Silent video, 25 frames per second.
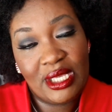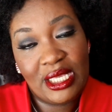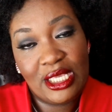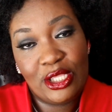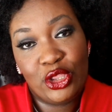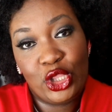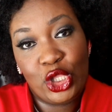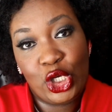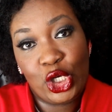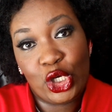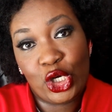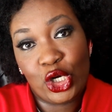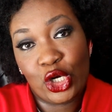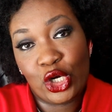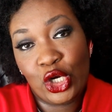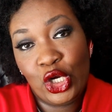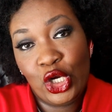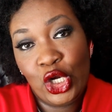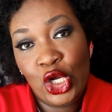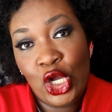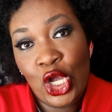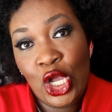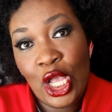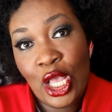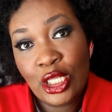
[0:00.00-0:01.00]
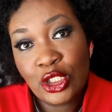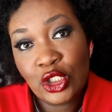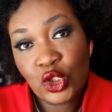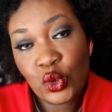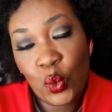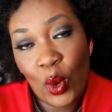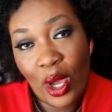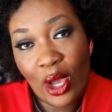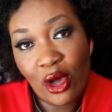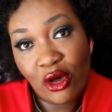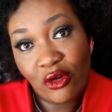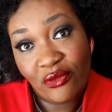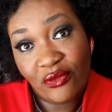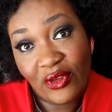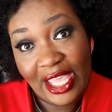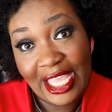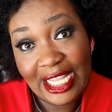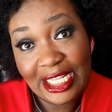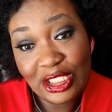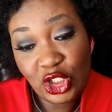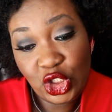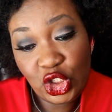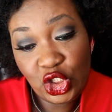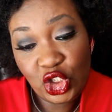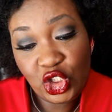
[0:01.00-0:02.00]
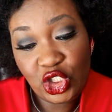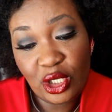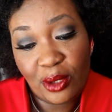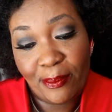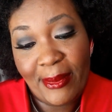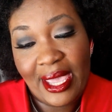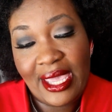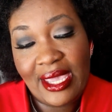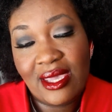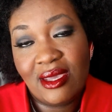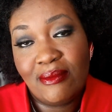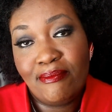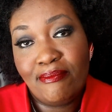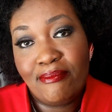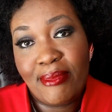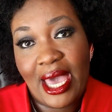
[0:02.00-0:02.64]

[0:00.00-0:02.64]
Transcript: me their 12-inch Jamaican